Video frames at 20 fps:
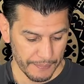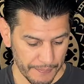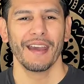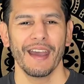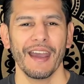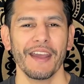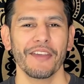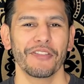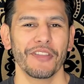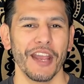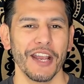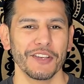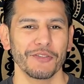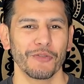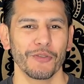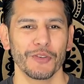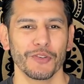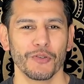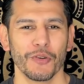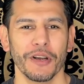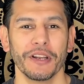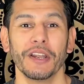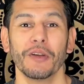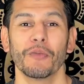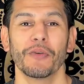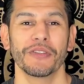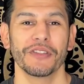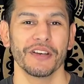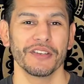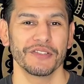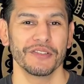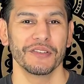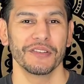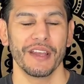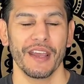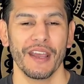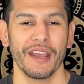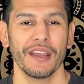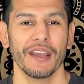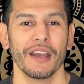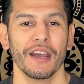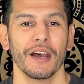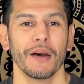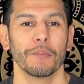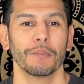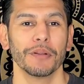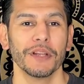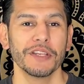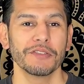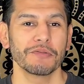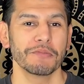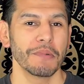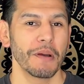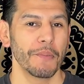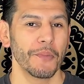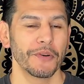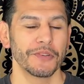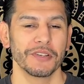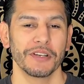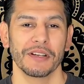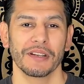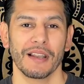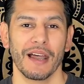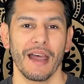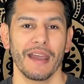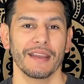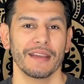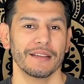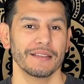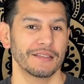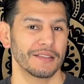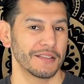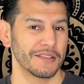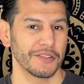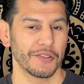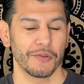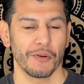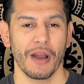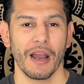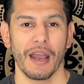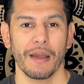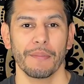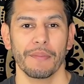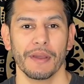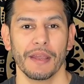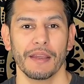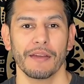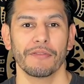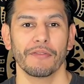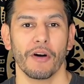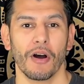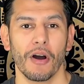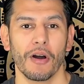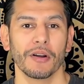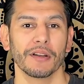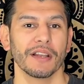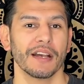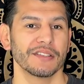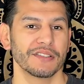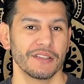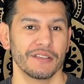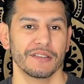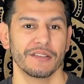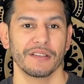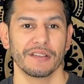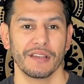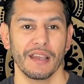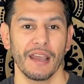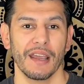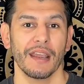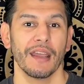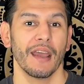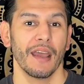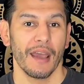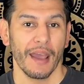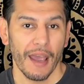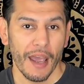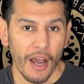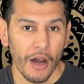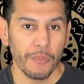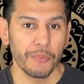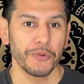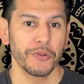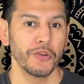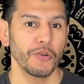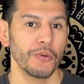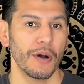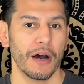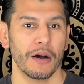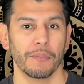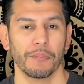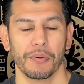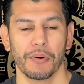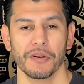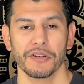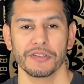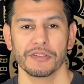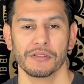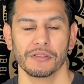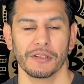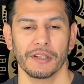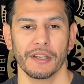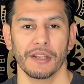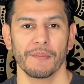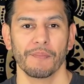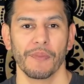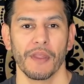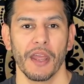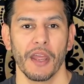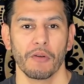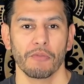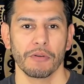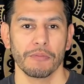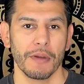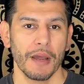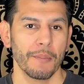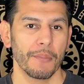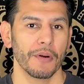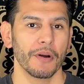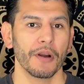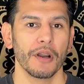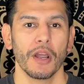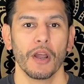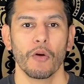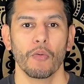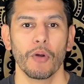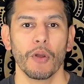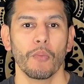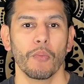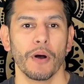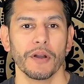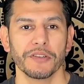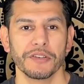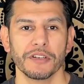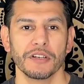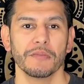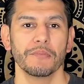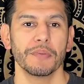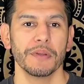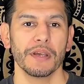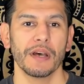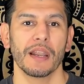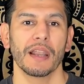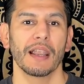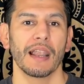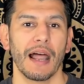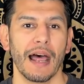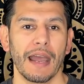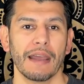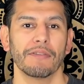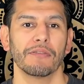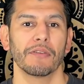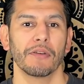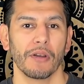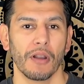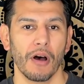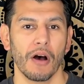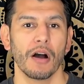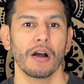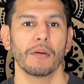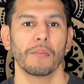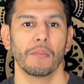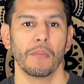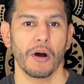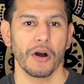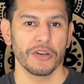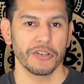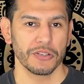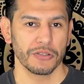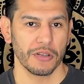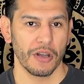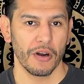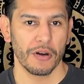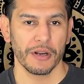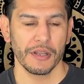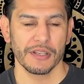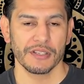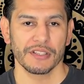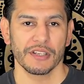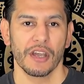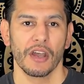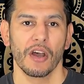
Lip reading: Hey, thanks for training with us today. Please remember to like and subscribe if our lesson today helped you out personally. Remember, we want you to be a lifelong martial artist,